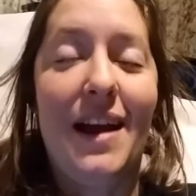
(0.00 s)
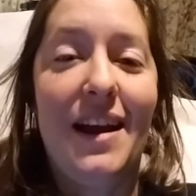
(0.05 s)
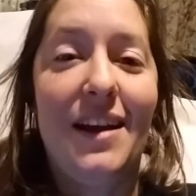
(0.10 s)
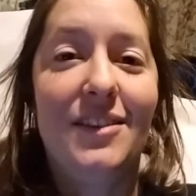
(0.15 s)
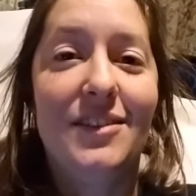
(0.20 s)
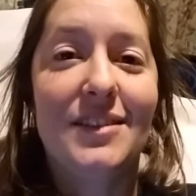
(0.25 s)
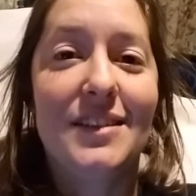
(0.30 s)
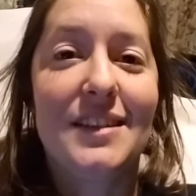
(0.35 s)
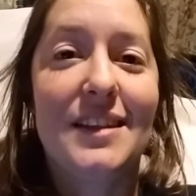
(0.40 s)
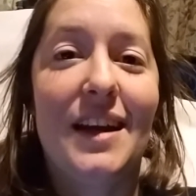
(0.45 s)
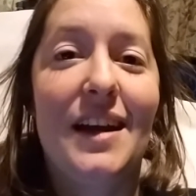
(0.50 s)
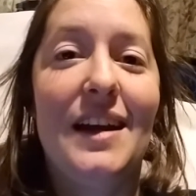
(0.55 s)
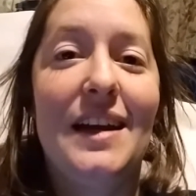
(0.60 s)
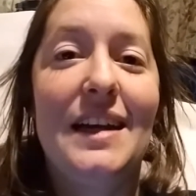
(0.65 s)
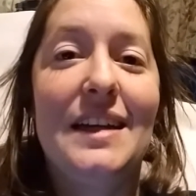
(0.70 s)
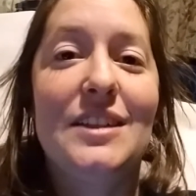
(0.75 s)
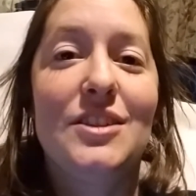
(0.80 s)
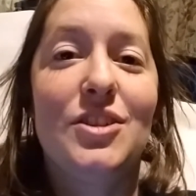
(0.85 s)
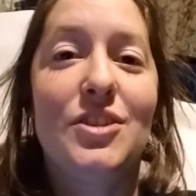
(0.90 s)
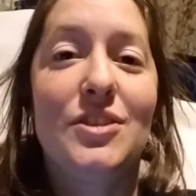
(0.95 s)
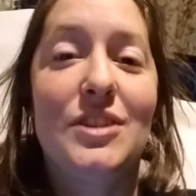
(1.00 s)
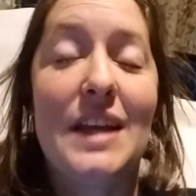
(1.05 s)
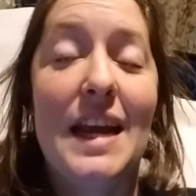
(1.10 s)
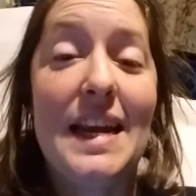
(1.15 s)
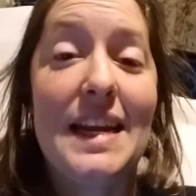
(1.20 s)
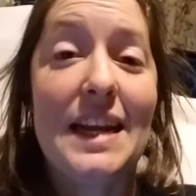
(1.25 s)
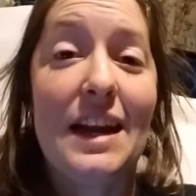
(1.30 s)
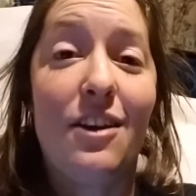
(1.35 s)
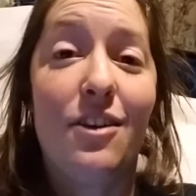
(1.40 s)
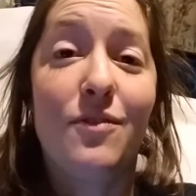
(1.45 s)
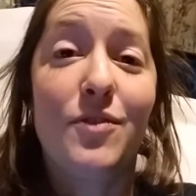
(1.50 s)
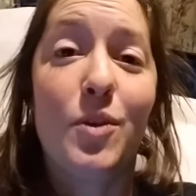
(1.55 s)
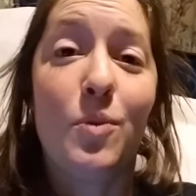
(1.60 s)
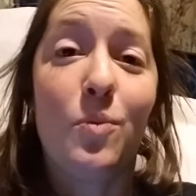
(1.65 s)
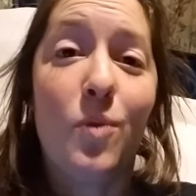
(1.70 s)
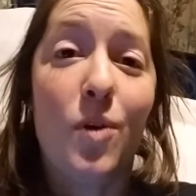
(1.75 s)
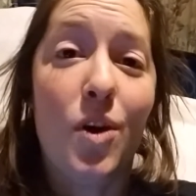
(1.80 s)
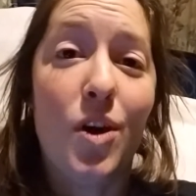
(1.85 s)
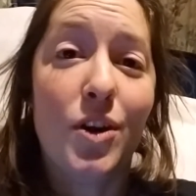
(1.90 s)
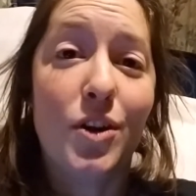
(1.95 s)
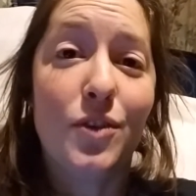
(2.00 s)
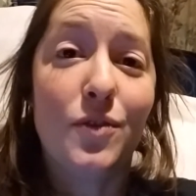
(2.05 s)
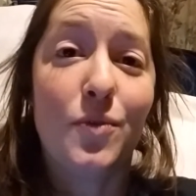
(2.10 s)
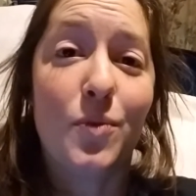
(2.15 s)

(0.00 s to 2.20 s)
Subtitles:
outside to take care of the water